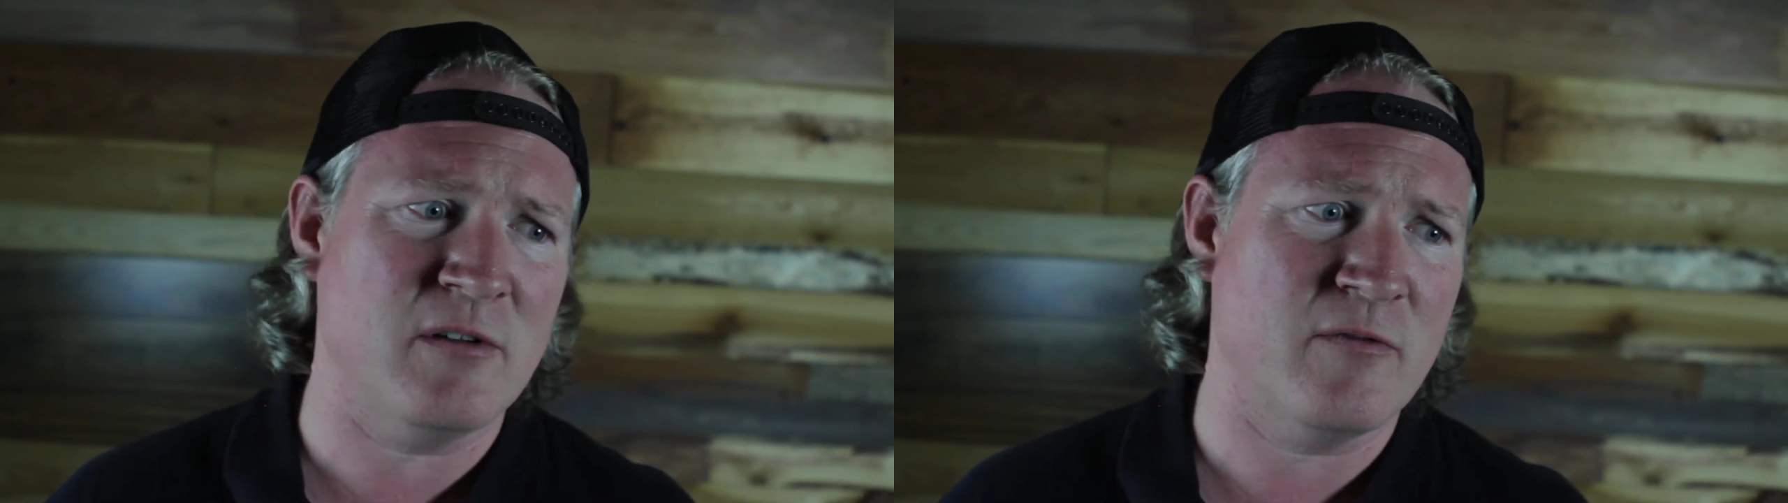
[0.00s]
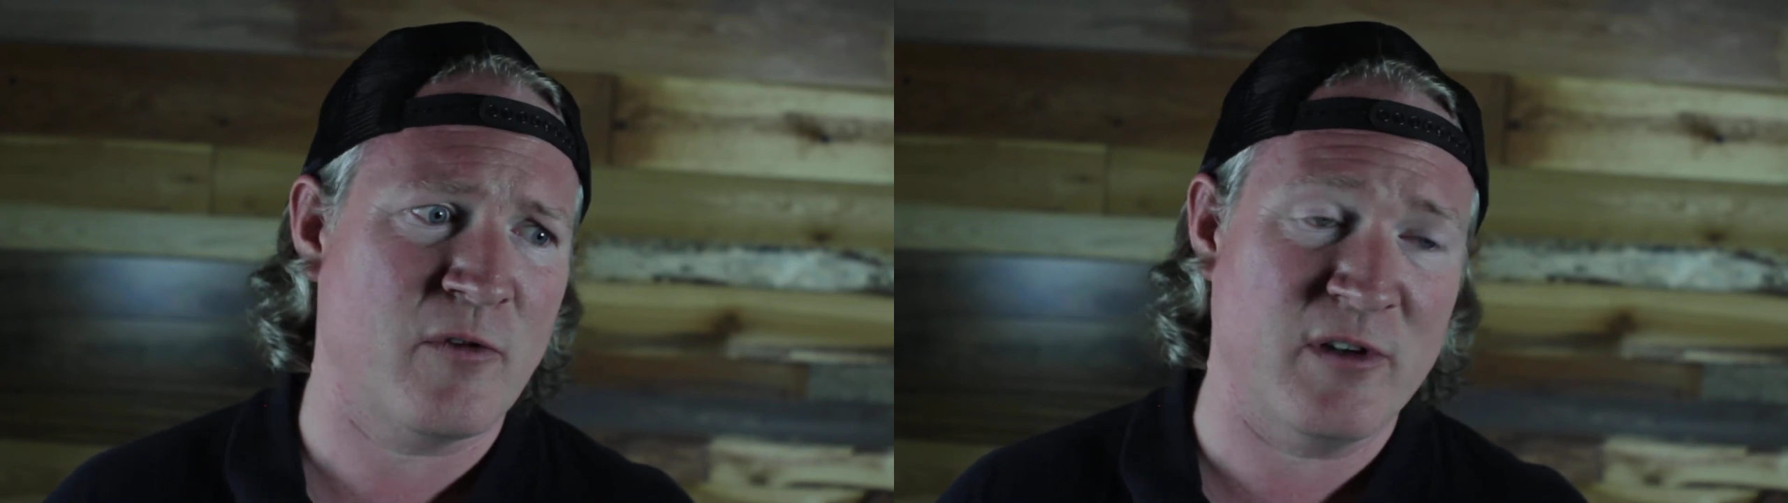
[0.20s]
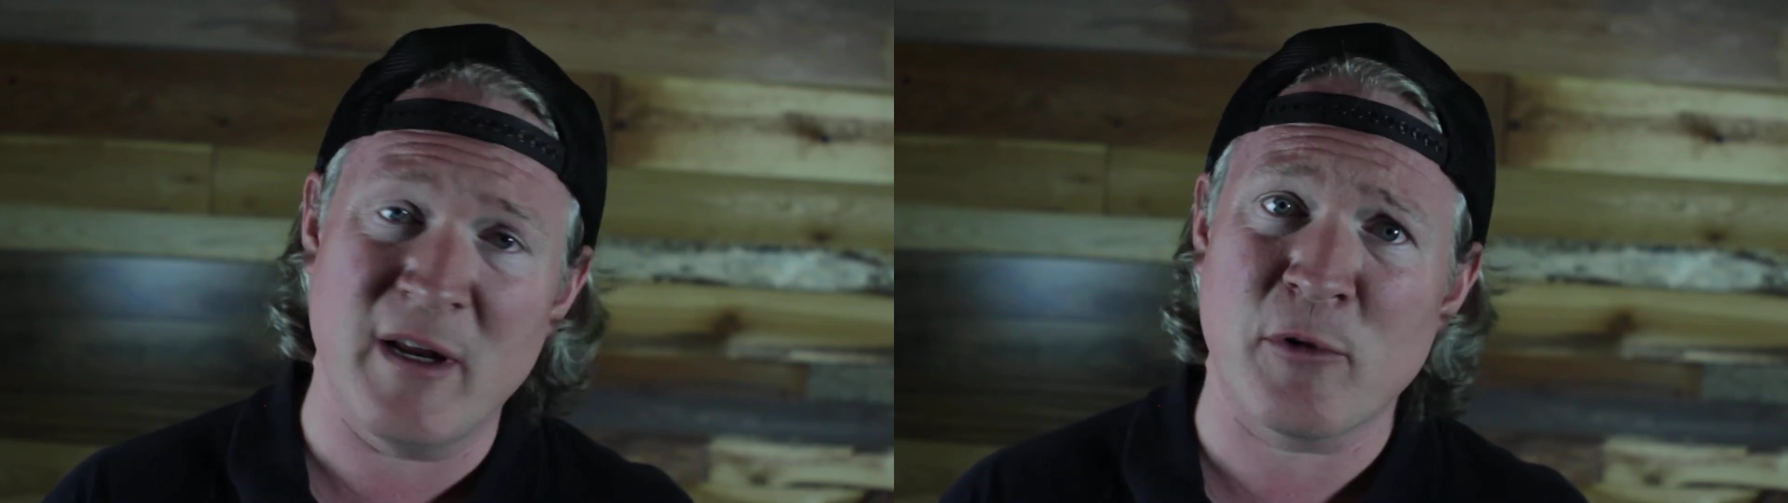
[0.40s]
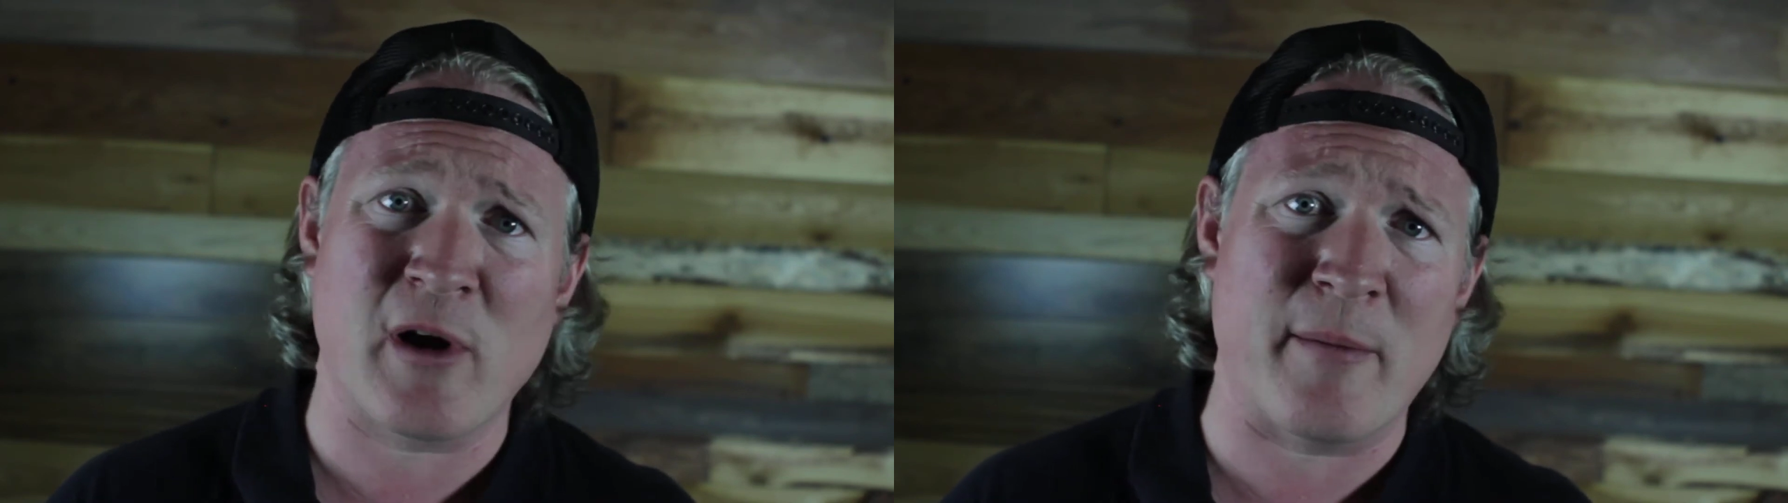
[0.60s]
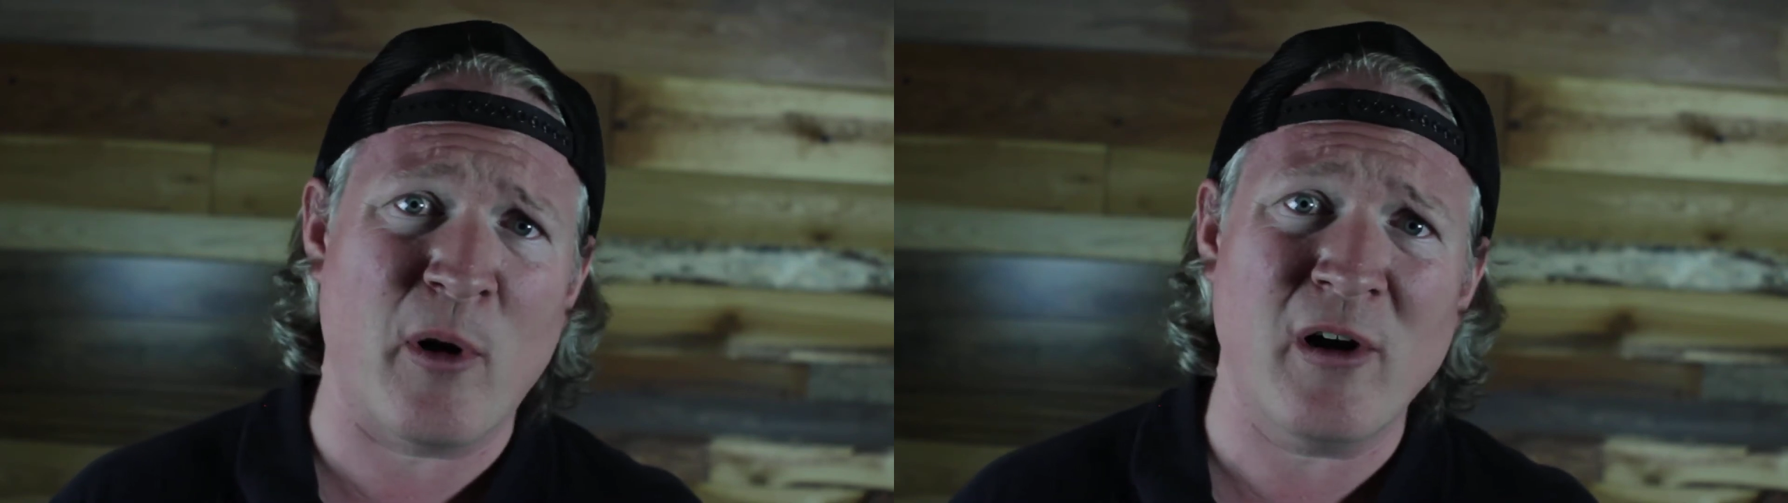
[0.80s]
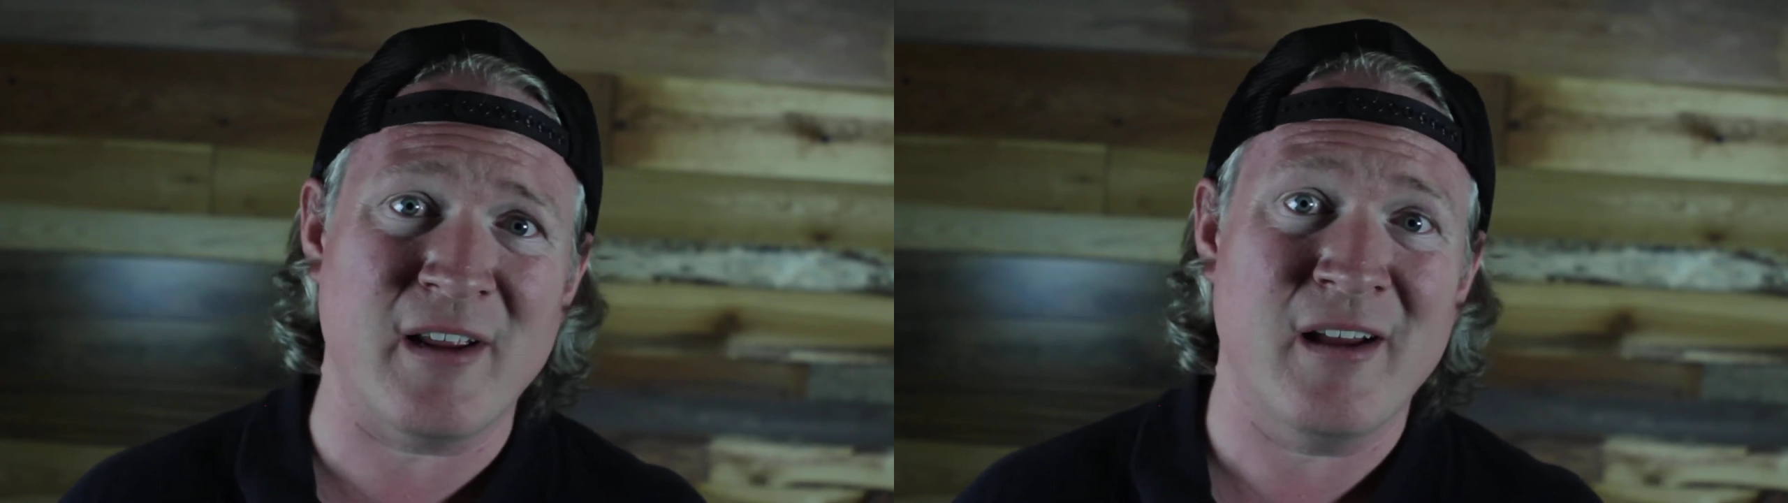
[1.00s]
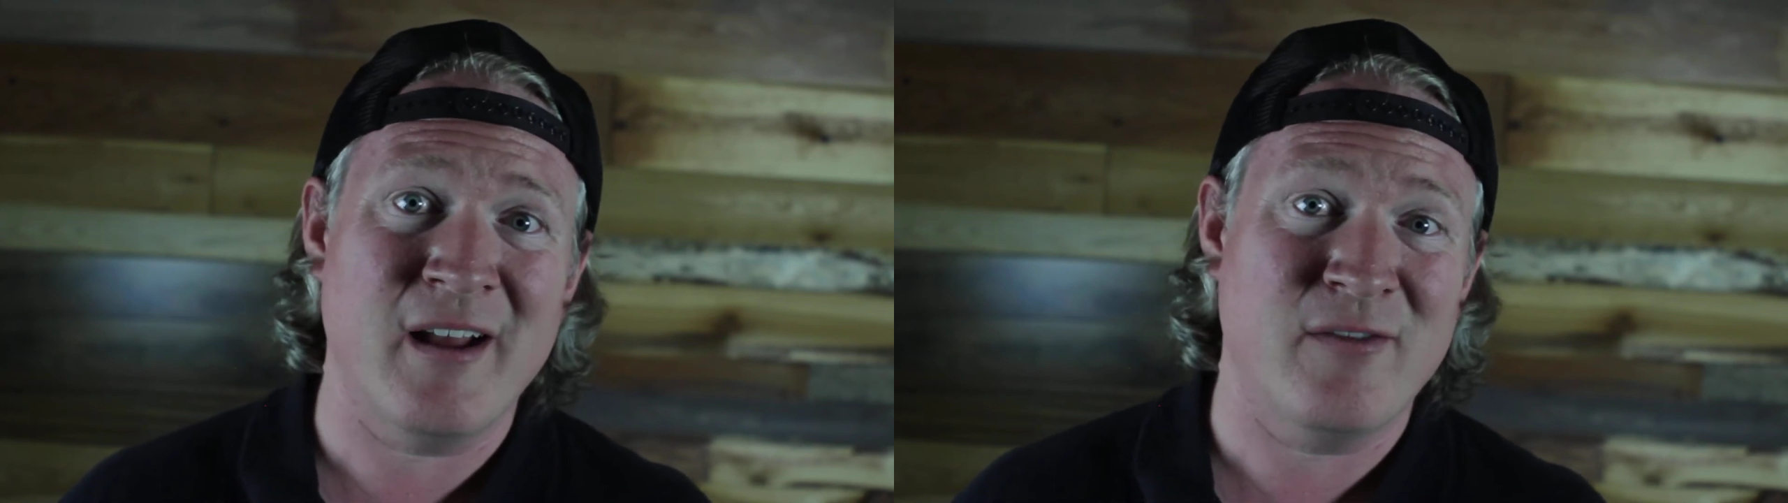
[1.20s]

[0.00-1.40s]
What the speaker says: for the Democrat Party